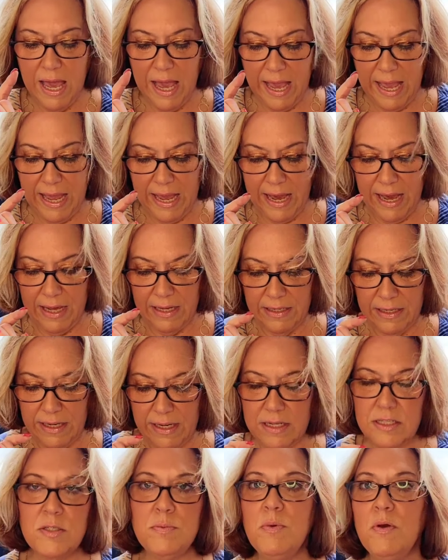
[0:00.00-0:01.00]
And
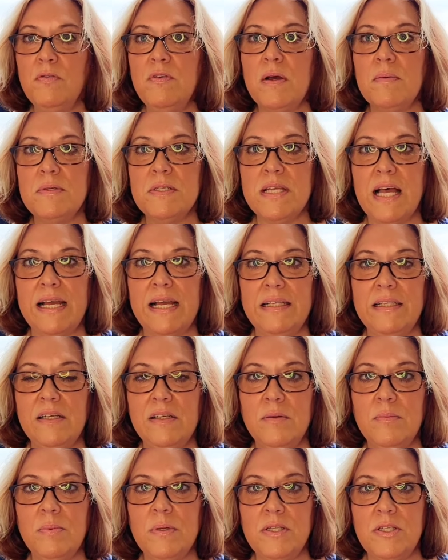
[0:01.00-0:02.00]
it's moved up slightly a
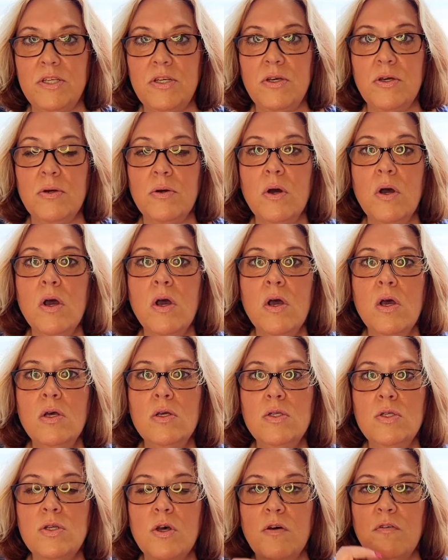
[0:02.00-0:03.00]
little bit too.
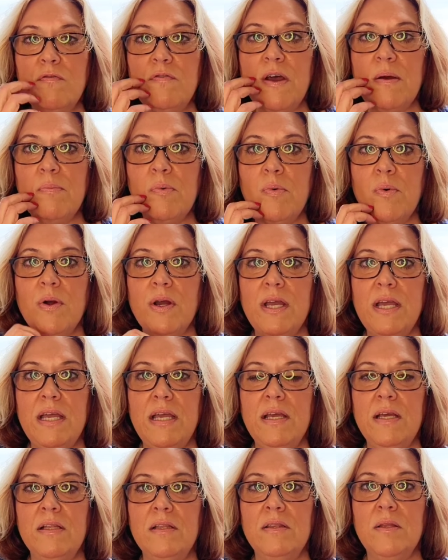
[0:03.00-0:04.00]
So in
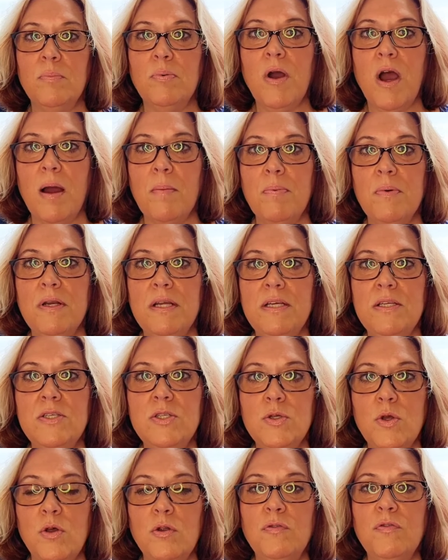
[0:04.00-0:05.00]
February, the property
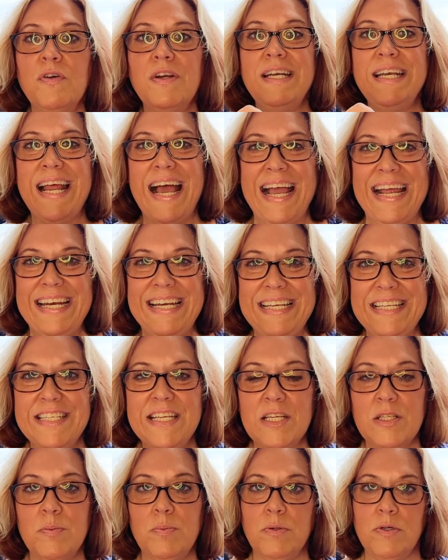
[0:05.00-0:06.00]
sold for
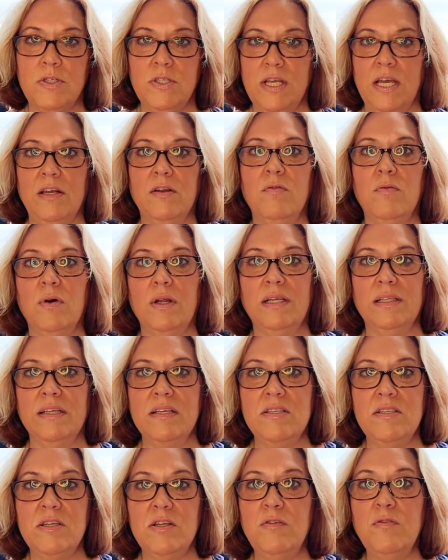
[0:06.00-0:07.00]
96% of what it
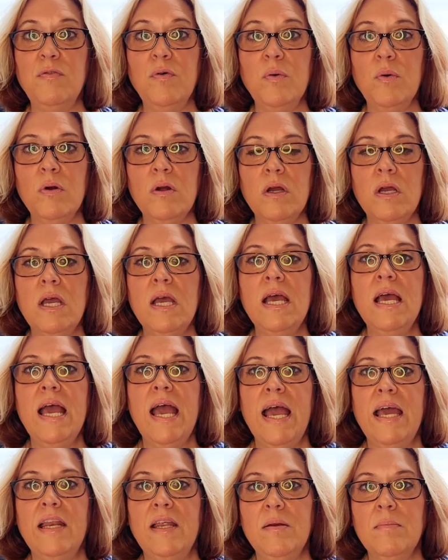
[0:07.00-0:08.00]
listed for,
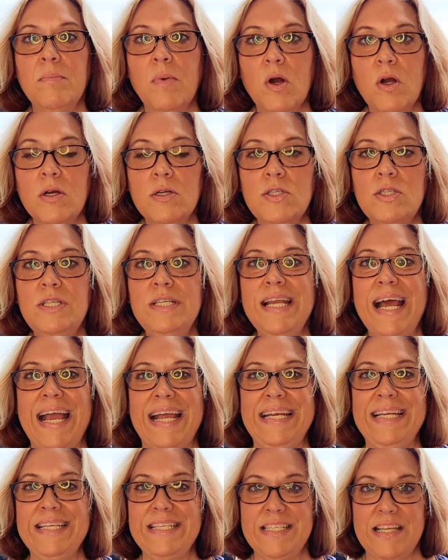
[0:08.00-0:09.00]
and in March,
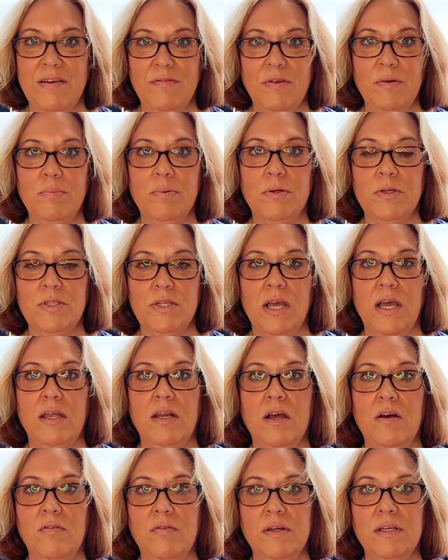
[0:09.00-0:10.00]

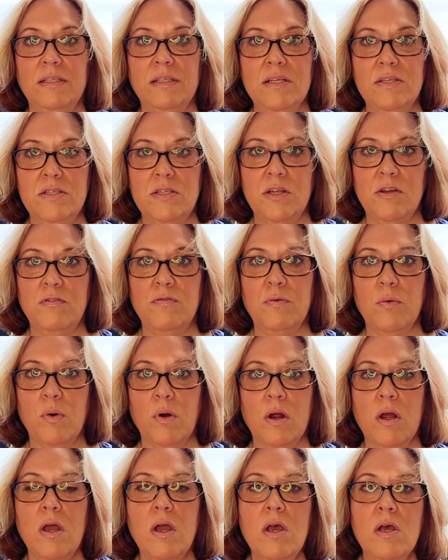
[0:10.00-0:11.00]
97% of what it listed
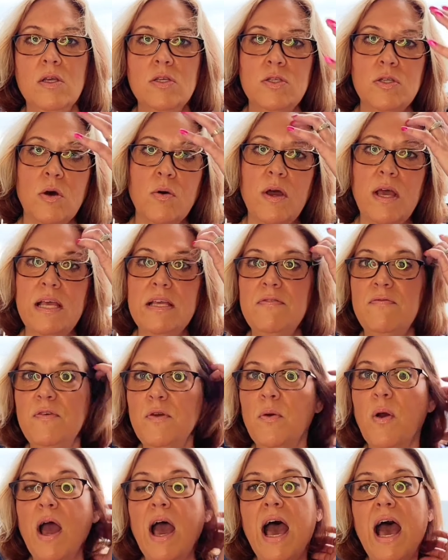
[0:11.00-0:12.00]
for. So if
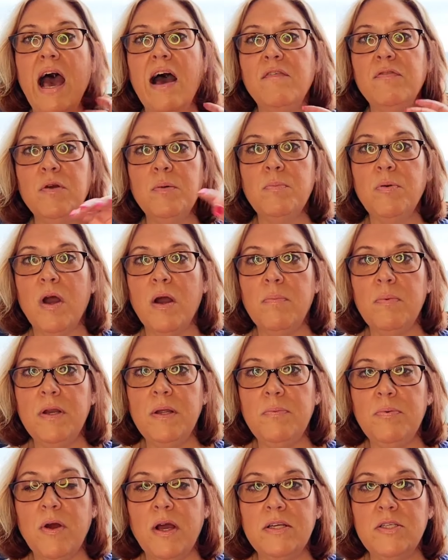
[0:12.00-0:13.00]
you have your property
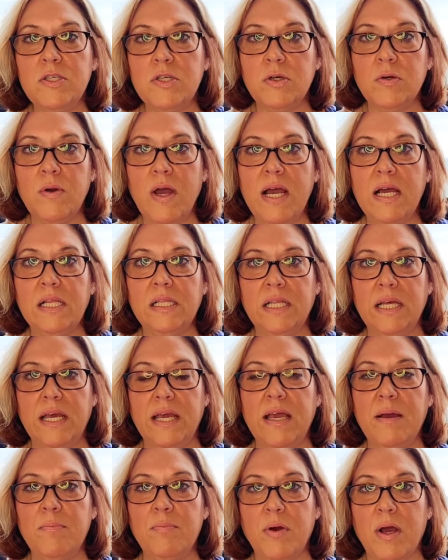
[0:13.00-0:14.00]
priced
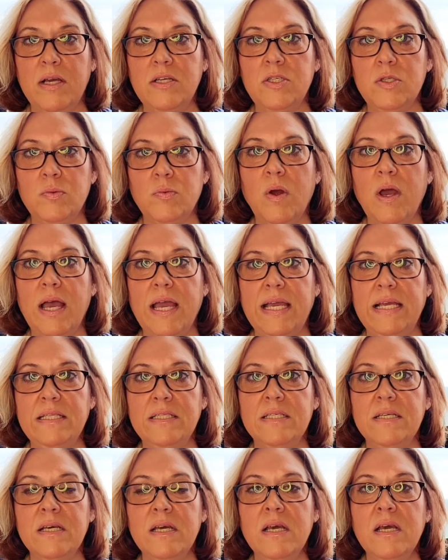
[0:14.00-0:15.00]
correctly, priced right,
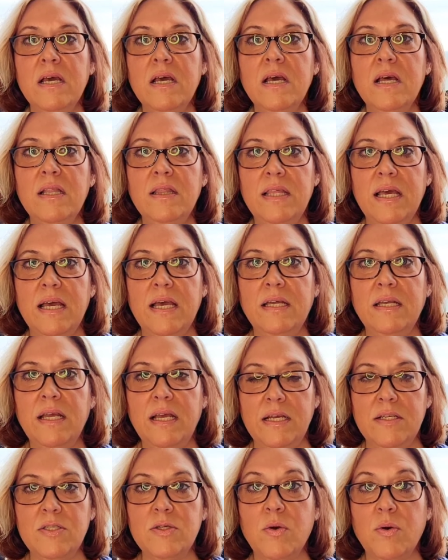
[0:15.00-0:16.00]
then
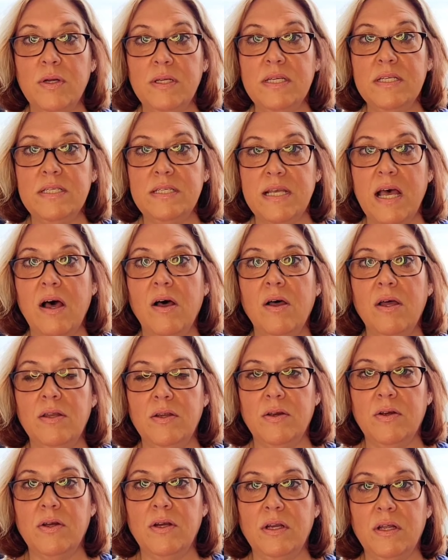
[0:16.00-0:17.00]
it's going to sell and
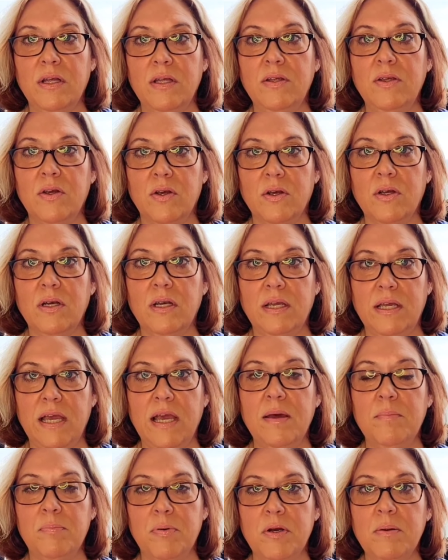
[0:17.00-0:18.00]
you're gonna you're gonna
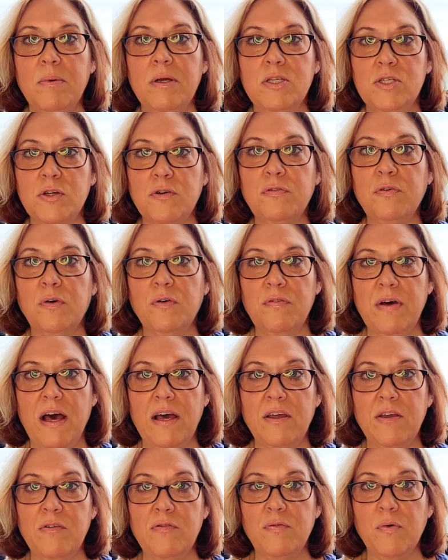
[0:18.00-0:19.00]
get pretty much your full
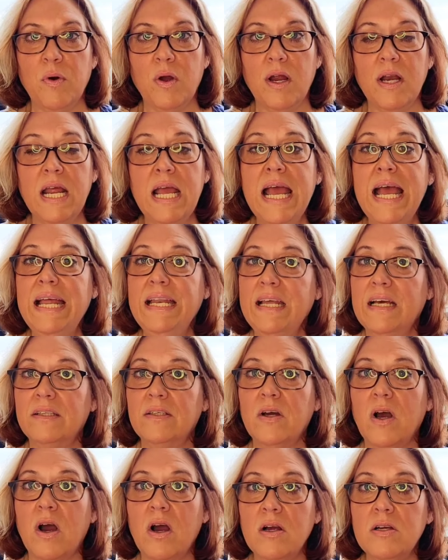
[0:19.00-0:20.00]
value for it. Now
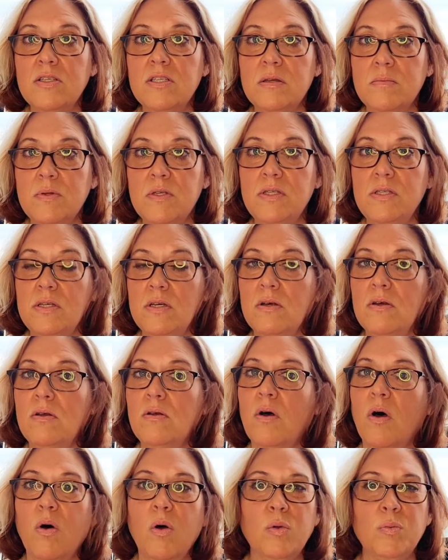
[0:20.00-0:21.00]
there are some
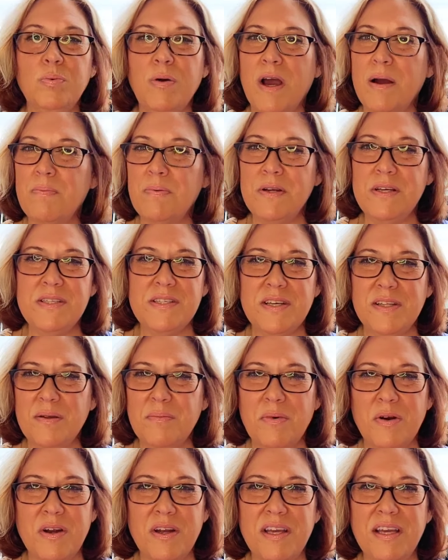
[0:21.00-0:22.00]
still old properties on the
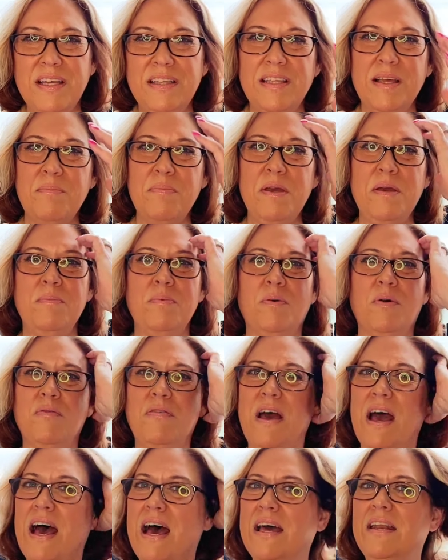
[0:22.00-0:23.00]
market that people have
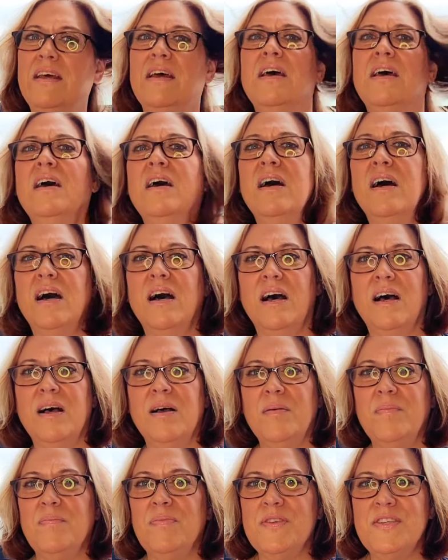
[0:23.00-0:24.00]
had
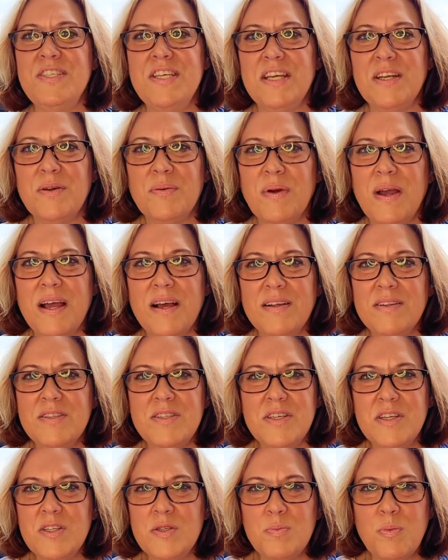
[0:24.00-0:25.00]
um, sitting around
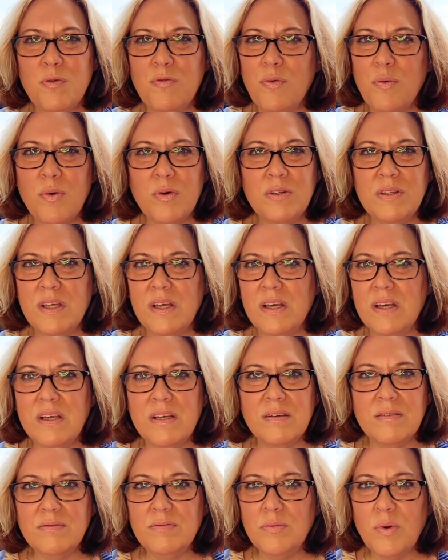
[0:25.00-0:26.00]
since before
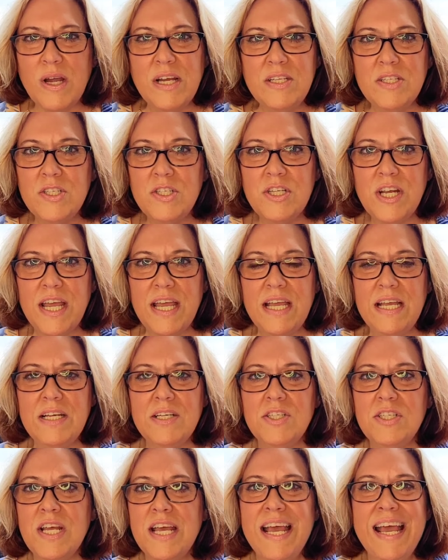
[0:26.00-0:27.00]
the rates
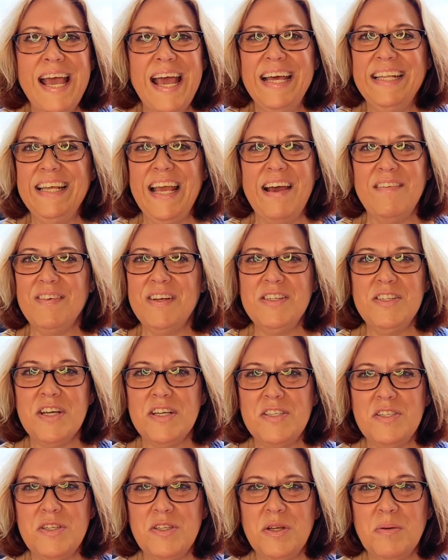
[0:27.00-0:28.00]
changed and they haven't
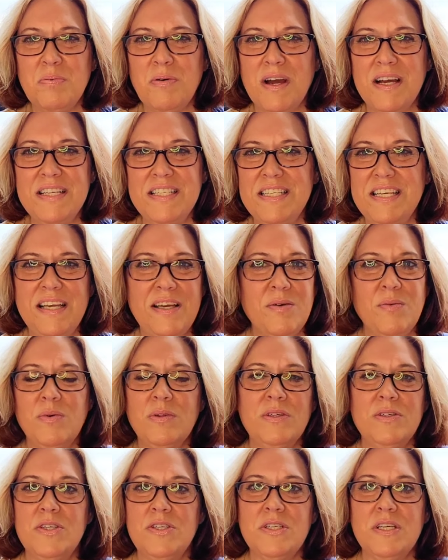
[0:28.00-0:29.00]
adjusted their pricing. Well,
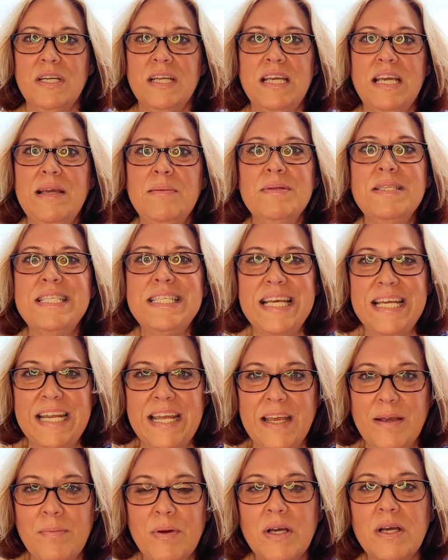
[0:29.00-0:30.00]
they're just gonna keep
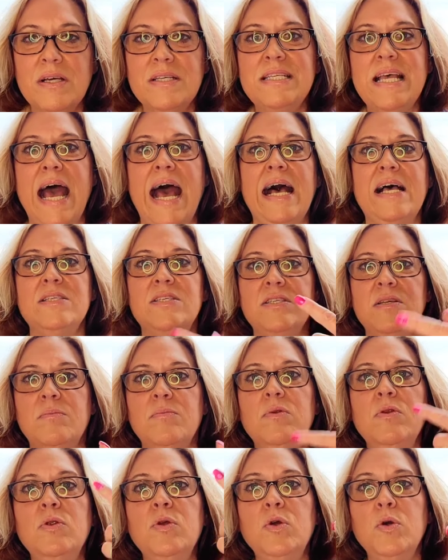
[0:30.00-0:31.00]
sitting because as some
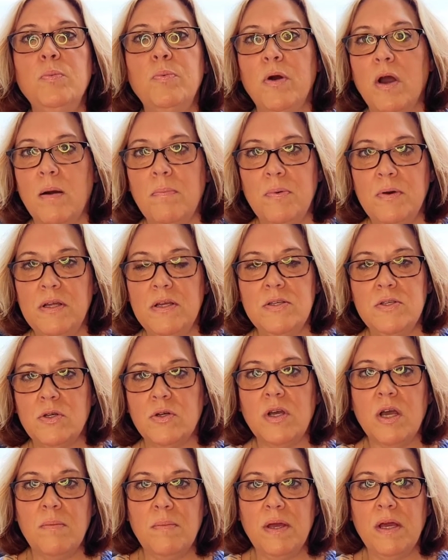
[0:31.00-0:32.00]
new properties are
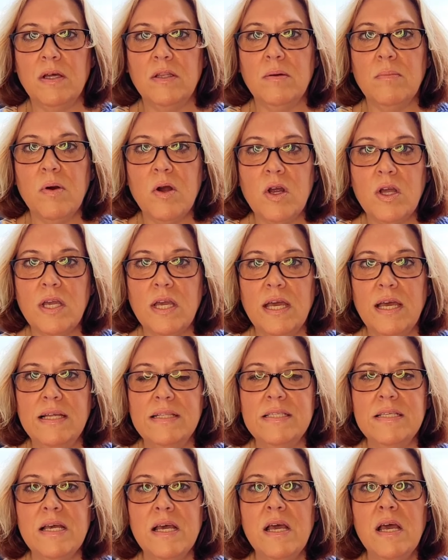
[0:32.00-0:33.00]
coming on the market,
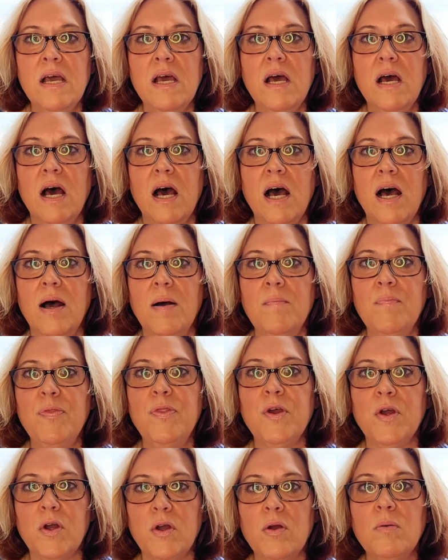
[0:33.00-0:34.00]
um,
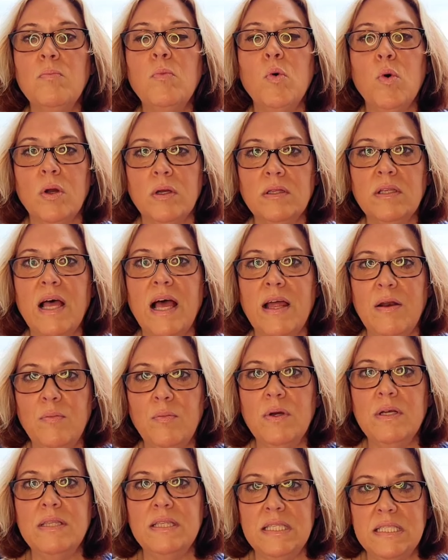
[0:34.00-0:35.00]
they're more in line
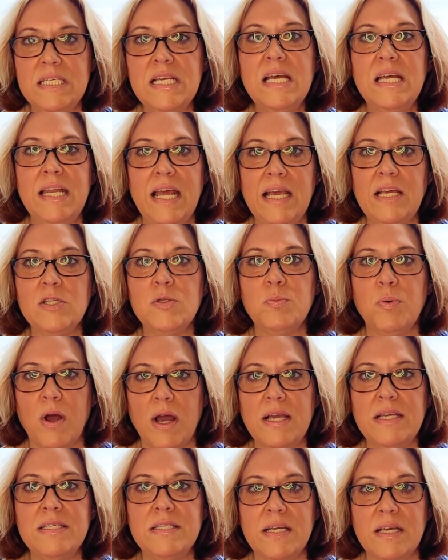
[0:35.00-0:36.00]
with today's
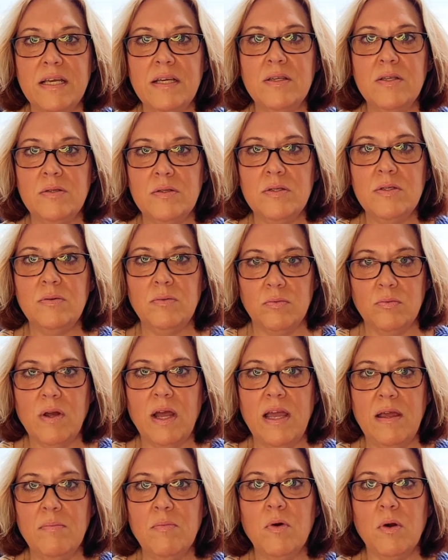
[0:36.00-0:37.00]
pricings,
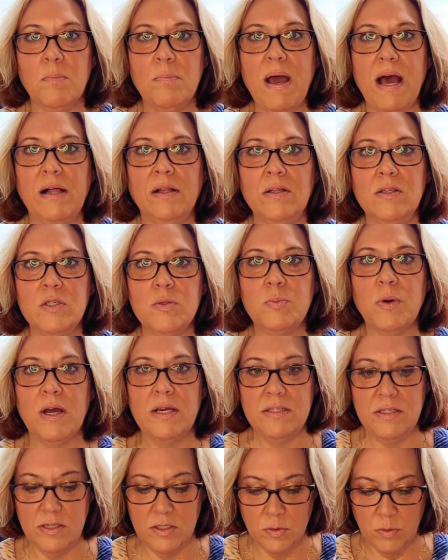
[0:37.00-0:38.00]
right? More balanced
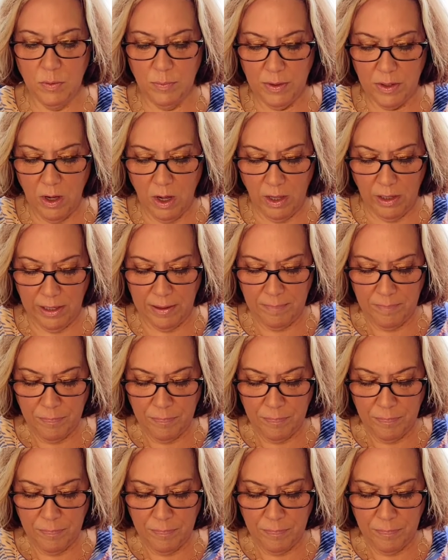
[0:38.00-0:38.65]
pricing is what we call it.